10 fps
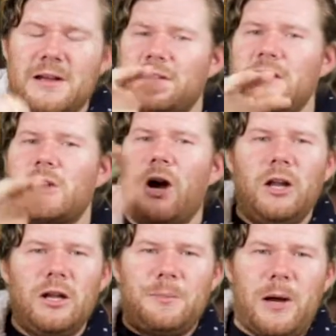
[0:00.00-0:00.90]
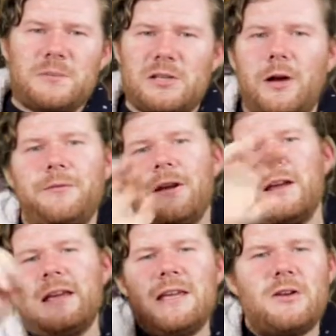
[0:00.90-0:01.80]
The collar pops off,
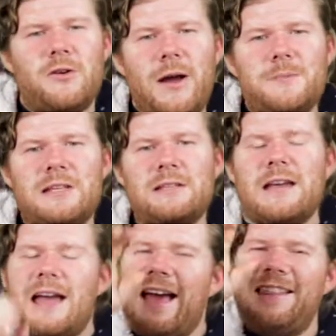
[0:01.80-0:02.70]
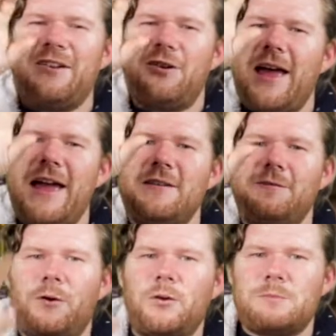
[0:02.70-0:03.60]
he grabs it, and then her head
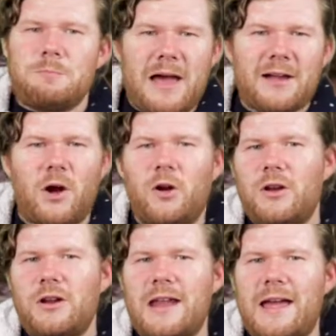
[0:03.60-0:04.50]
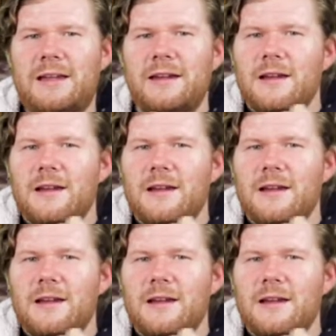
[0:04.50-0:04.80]
falls back on her neck,